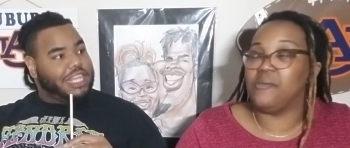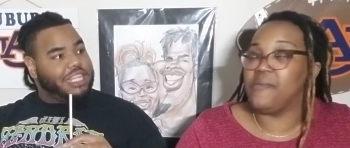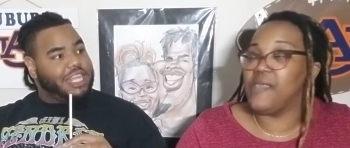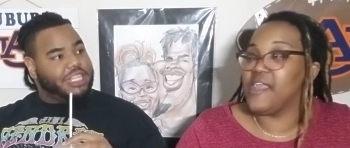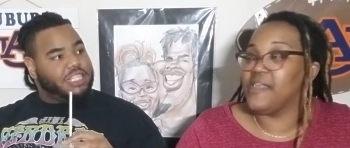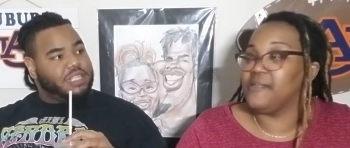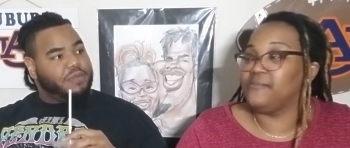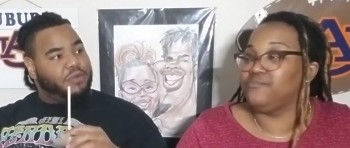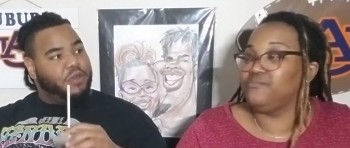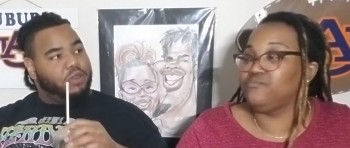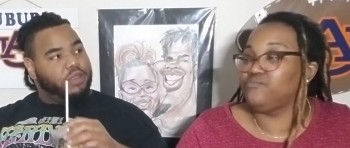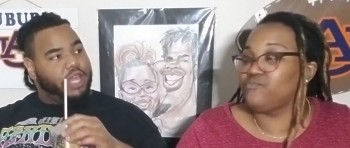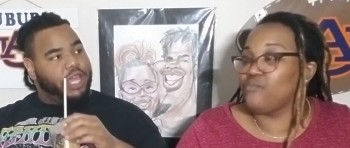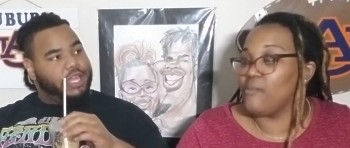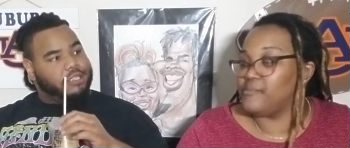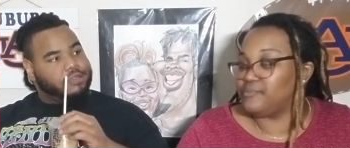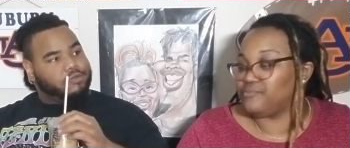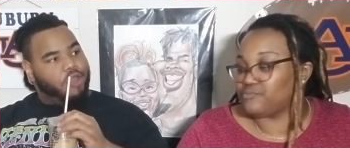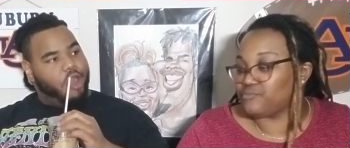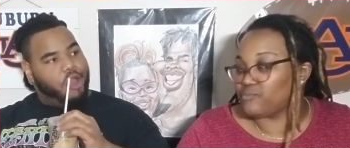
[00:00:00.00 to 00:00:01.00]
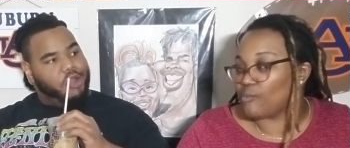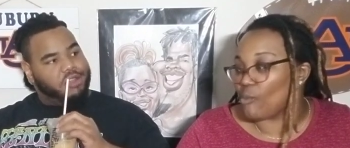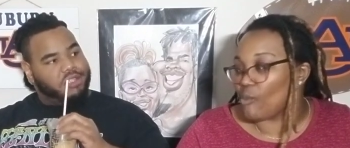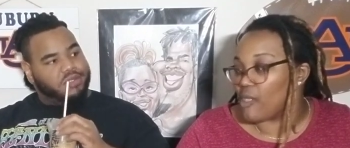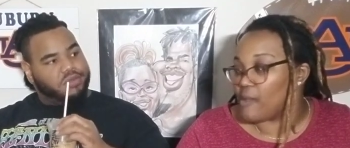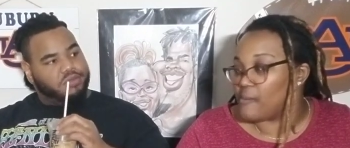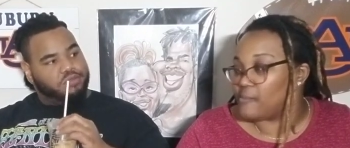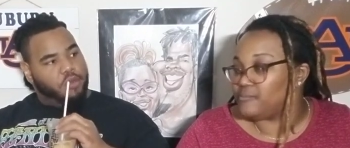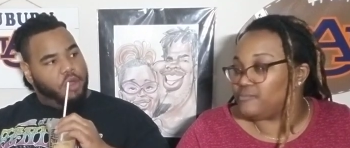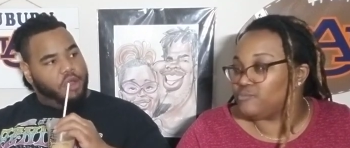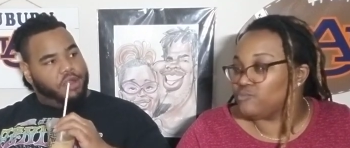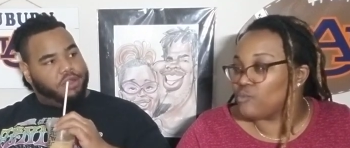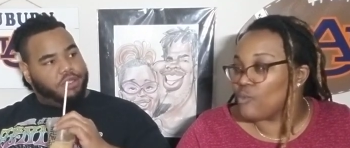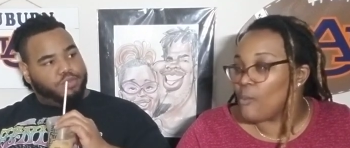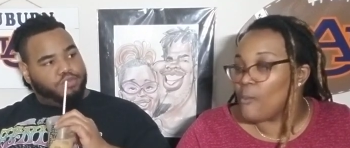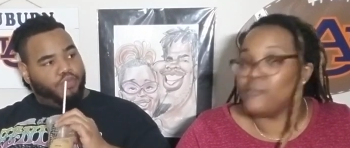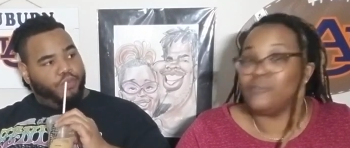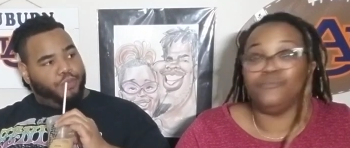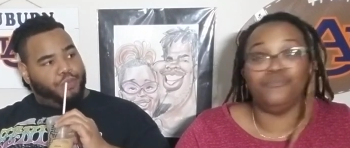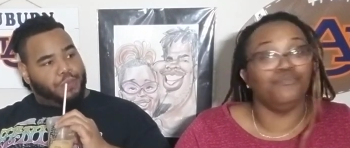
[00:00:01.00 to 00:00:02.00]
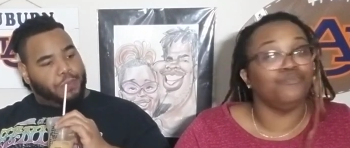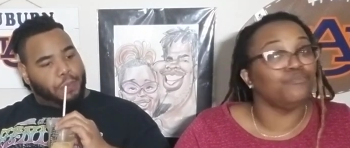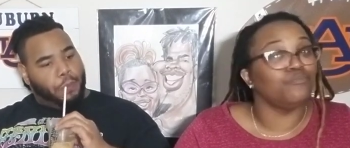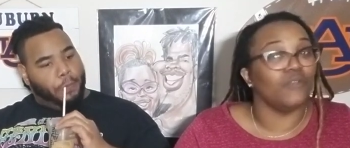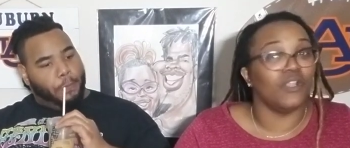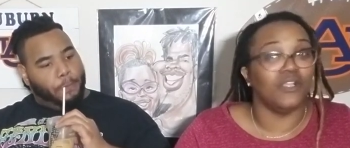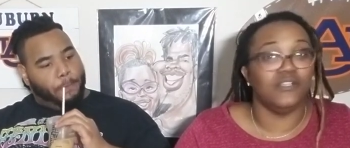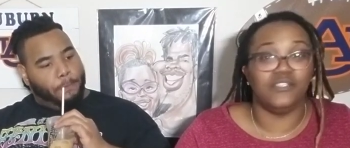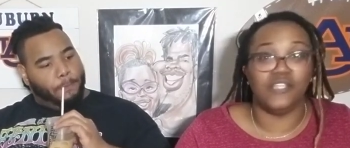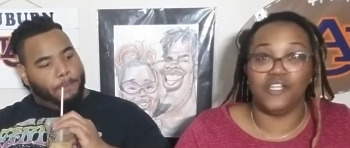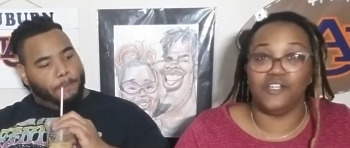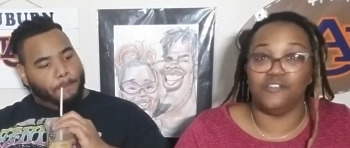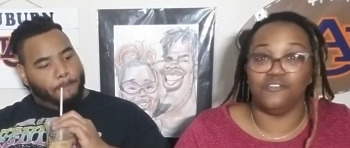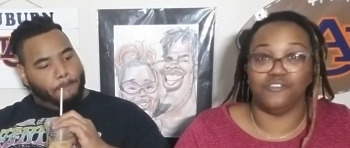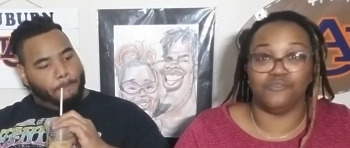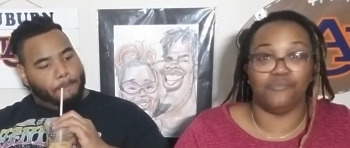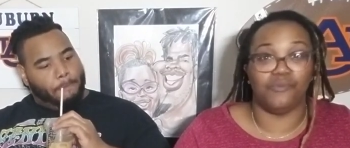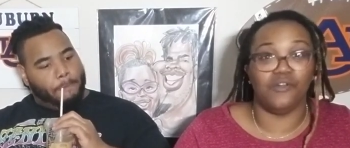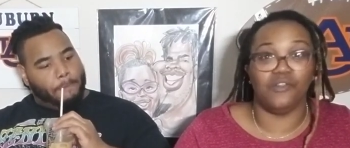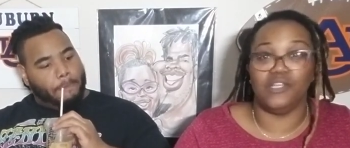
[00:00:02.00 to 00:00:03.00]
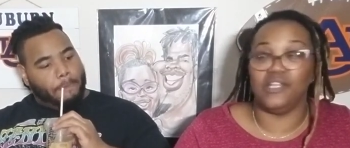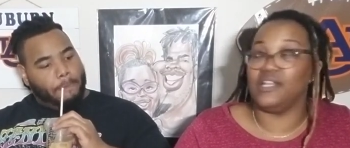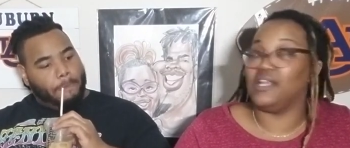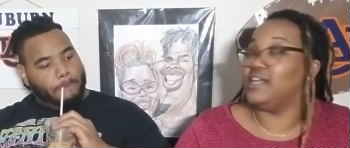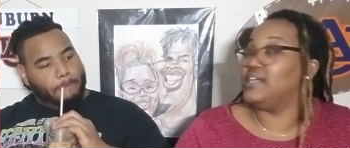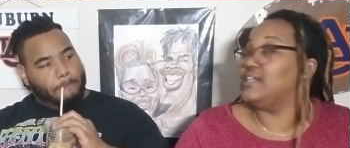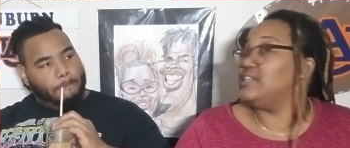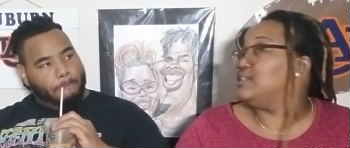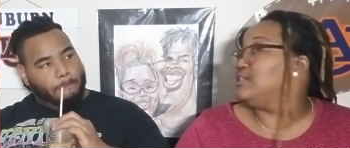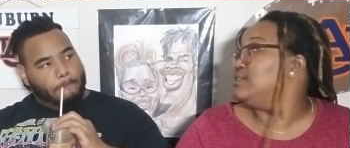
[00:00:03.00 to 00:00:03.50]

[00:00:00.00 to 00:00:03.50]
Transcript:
Speaker 1: me, Chipotle. This ain't no Chipotle. Like,